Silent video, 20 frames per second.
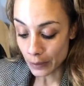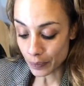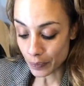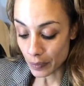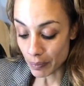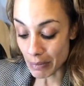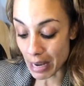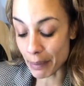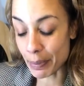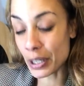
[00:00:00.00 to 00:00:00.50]

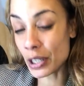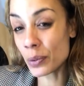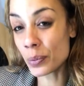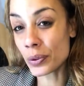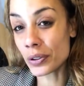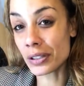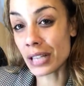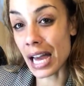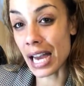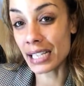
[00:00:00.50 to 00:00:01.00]
Maybe you
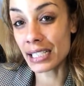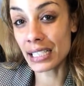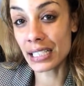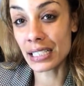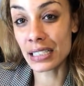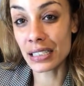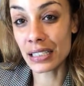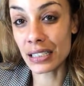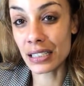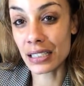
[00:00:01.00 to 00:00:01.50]
were
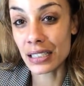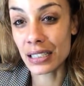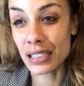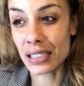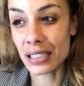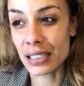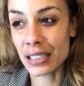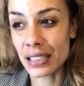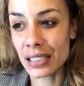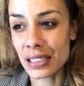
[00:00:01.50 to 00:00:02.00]
lacking
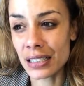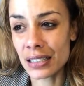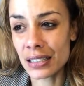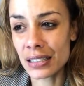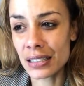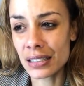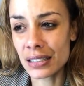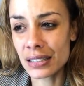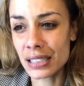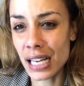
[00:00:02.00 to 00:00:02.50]

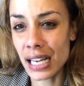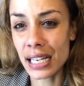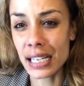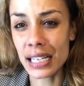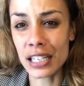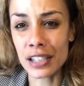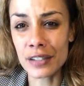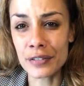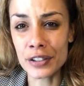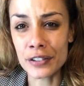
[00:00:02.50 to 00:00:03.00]
taking
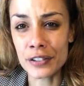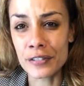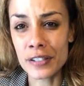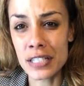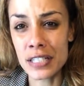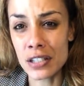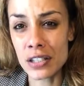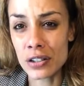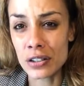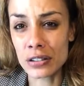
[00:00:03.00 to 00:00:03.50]
care of your
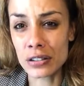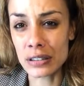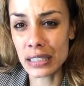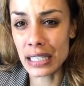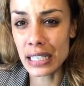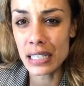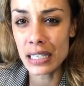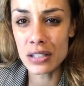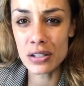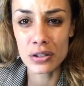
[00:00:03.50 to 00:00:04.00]
physical
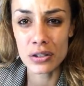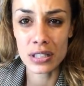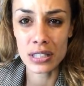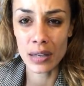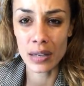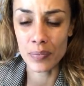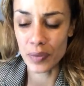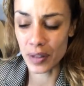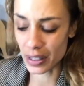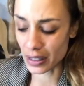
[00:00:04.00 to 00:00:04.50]
needs or
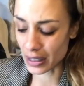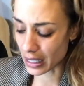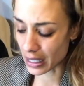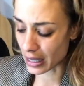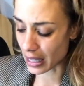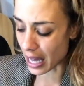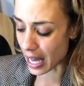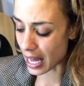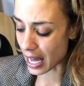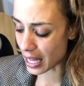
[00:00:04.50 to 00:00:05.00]
something like
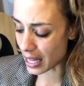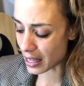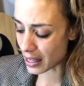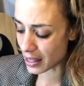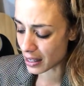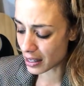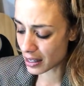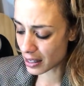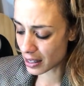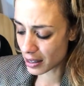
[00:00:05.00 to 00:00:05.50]
that.
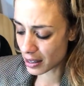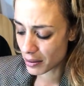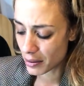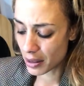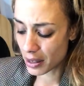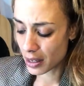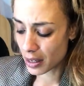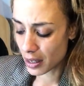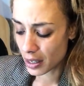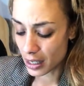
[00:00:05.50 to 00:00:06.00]

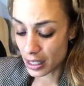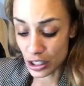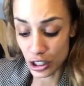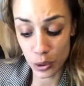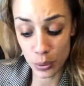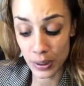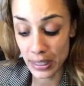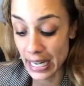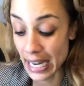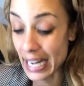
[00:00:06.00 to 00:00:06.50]
Because you
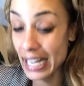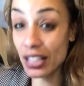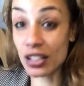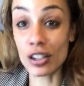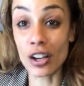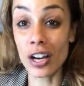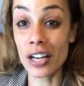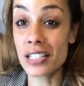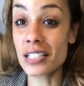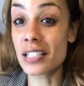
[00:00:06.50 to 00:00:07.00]
were getting
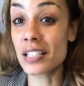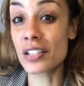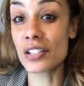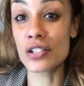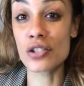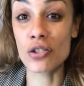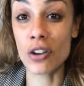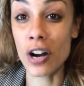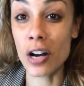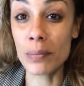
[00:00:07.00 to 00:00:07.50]
lost in the
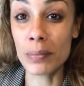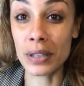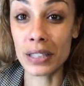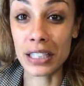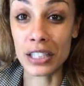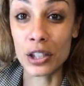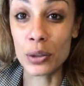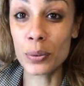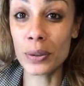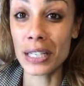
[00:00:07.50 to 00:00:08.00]
drama.
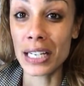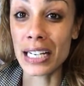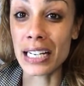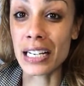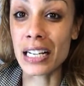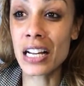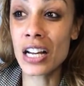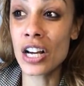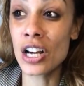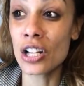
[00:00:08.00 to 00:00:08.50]
Like, you were getting
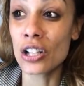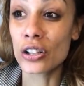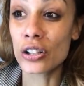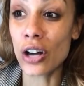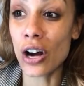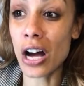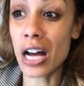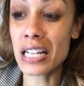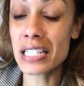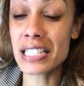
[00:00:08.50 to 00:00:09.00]

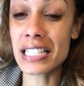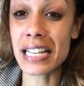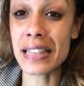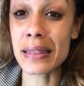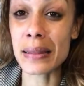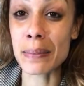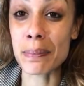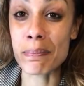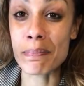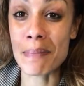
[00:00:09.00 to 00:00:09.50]
lost in
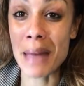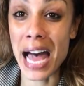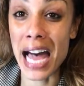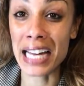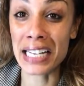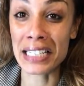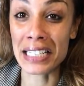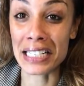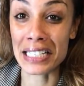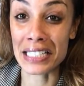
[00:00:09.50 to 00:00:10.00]
the
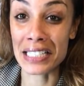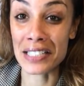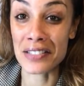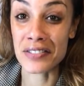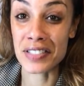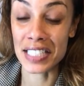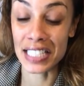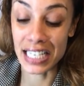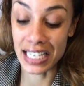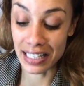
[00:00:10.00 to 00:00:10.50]
madness of
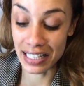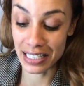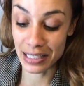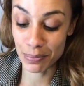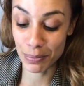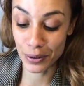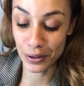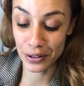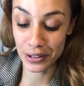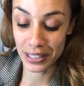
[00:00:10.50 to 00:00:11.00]
seeing this
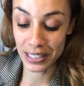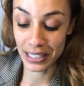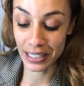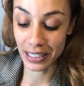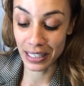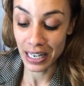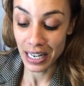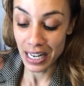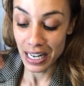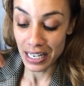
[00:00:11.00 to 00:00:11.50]

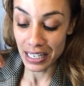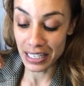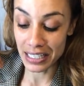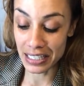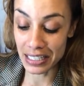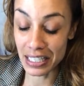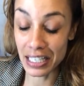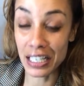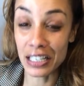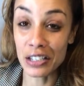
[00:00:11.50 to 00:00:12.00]
person
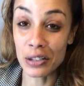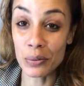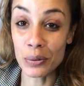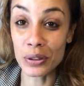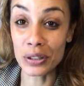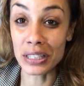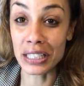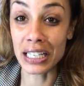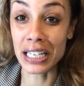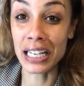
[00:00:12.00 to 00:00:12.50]

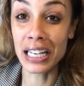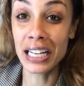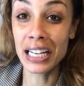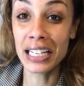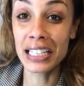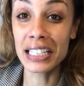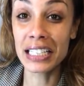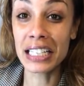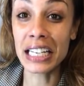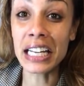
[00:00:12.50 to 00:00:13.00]
continually
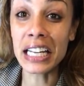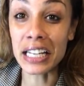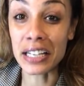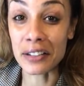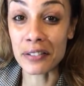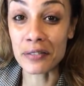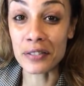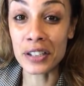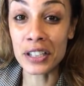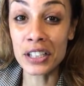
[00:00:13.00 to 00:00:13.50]

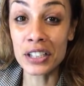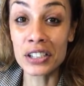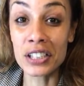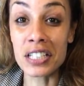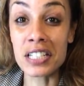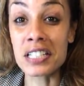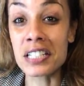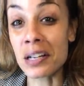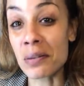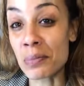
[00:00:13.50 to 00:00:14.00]
give to
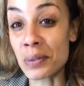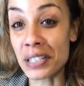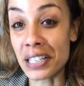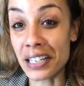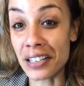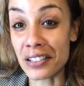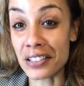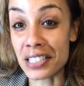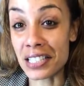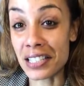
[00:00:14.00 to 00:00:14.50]
someone
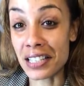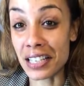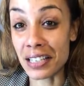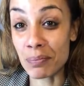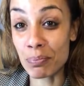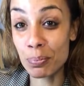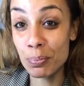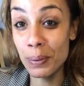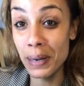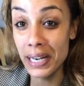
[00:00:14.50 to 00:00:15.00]
else
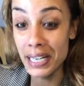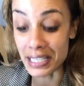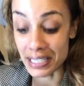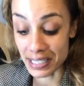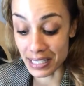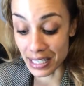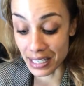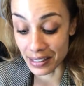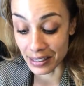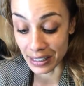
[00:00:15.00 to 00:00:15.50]
that
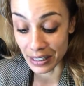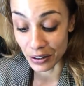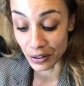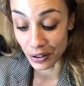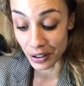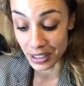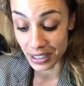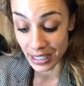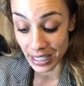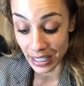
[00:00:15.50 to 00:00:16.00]
basically
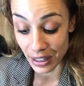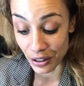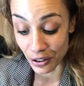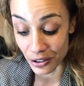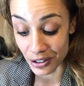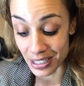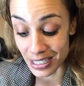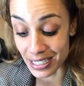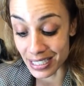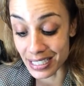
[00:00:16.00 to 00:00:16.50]
looks like they're
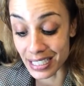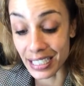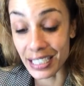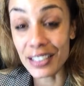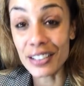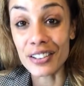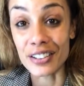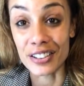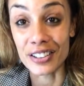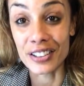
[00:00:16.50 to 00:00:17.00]

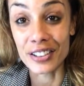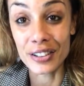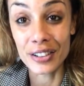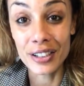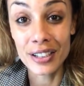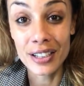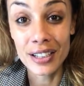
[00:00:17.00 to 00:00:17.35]
single.